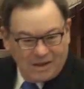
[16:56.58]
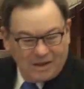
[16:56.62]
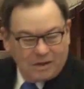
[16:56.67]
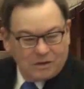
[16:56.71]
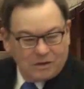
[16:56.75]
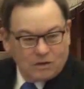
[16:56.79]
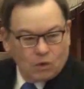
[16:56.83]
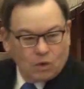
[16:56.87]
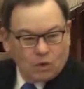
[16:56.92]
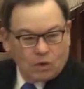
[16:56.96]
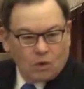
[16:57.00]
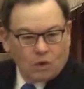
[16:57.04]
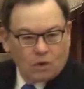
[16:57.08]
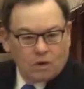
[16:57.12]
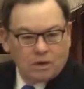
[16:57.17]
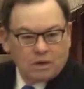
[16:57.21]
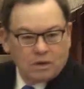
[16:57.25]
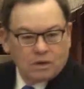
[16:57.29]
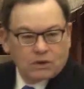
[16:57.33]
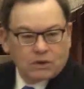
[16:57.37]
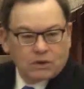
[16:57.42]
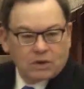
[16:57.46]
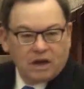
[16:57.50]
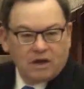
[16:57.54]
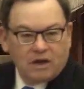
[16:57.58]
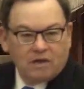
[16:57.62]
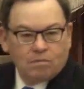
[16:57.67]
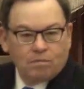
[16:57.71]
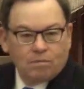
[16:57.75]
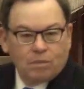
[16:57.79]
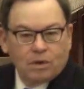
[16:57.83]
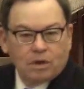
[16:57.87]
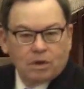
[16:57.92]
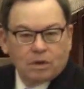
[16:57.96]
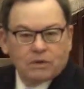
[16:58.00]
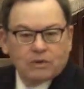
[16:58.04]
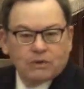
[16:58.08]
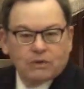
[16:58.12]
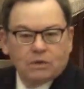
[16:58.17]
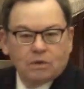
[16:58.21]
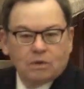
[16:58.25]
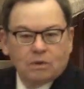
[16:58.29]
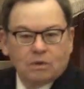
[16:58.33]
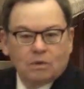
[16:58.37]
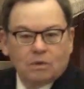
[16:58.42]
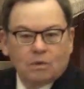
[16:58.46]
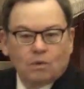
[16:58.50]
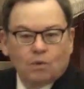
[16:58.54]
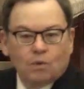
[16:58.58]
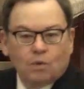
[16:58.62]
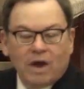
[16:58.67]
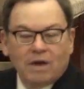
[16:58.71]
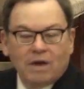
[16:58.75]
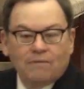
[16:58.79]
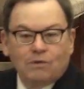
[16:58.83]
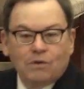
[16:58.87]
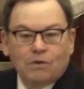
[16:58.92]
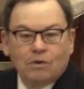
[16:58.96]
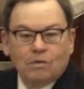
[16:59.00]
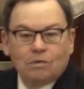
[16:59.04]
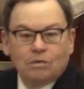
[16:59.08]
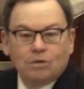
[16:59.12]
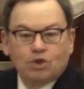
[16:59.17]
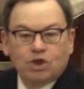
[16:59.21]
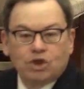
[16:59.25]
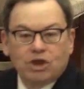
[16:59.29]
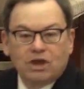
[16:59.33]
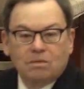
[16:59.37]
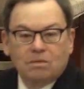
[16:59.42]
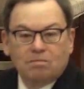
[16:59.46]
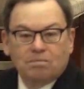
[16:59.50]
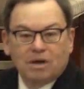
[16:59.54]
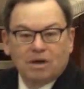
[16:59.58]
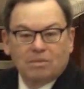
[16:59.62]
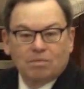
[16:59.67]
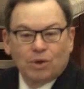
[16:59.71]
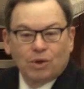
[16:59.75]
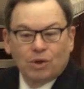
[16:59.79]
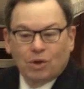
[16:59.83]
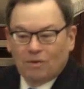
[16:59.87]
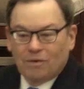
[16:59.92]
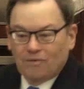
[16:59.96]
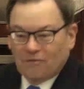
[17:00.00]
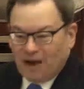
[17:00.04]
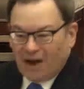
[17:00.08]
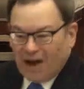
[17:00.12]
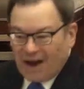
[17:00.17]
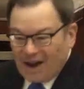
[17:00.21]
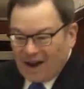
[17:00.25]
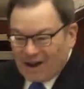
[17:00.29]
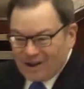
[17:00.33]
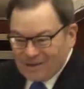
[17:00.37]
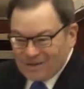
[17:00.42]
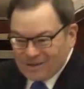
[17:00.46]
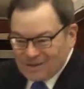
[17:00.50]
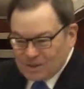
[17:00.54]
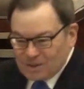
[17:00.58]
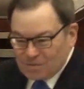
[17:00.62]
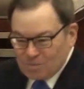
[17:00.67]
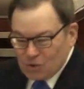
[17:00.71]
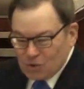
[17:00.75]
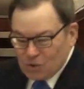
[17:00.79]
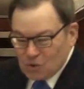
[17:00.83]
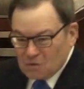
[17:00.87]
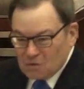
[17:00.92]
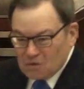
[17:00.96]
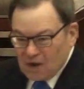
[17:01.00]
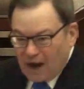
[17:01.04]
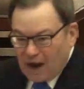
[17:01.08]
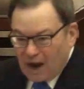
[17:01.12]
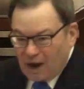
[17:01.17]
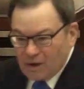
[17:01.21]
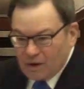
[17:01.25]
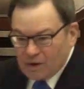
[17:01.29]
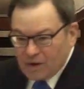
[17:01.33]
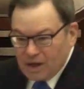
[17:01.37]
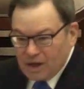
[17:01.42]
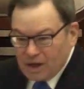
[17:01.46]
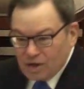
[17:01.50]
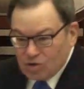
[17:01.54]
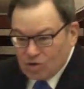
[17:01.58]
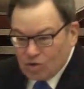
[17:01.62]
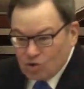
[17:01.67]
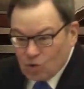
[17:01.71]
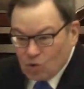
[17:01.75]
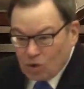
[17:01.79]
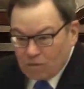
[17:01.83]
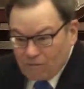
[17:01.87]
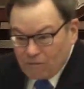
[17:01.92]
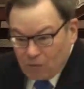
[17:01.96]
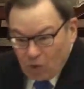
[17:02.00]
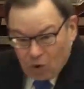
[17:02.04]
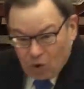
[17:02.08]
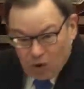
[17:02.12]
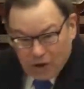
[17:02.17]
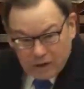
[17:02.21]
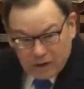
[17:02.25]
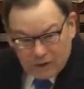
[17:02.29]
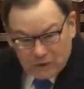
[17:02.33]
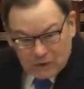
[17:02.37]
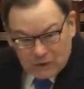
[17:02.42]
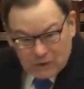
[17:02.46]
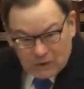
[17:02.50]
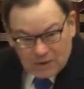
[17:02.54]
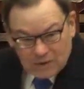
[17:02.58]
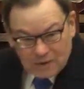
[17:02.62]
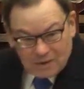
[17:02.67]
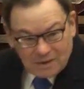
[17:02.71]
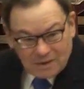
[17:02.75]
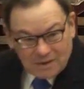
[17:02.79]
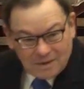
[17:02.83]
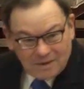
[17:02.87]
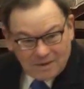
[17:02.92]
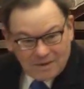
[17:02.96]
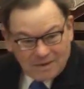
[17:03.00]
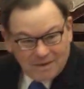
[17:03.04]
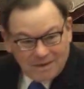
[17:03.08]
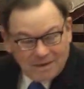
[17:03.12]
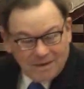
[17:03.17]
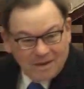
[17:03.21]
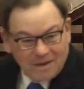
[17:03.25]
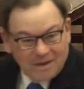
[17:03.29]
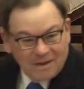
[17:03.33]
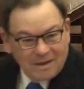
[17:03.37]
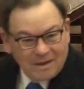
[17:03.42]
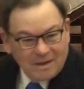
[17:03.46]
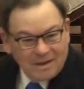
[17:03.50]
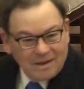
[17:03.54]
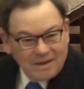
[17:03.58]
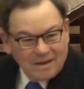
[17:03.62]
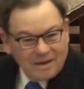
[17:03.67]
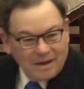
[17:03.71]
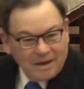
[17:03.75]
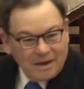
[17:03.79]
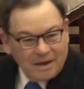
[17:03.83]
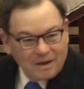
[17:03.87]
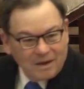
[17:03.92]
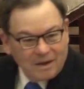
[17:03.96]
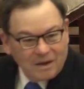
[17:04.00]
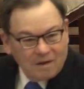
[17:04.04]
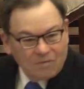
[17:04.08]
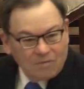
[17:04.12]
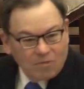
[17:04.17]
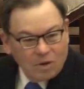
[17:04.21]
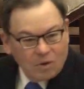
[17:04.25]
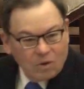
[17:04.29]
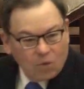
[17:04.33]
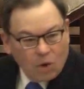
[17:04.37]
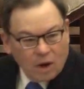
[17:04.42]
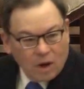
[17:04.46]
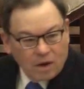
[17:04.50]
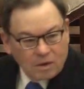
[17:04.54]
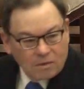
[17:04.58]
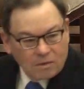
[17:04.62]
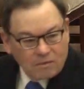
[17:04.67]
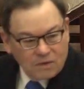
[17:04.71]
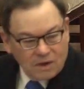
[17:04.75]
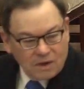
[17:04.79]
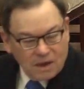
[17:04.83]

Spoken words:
So in order to save books, the refugee bibliophiles moved out into a forest. And every one of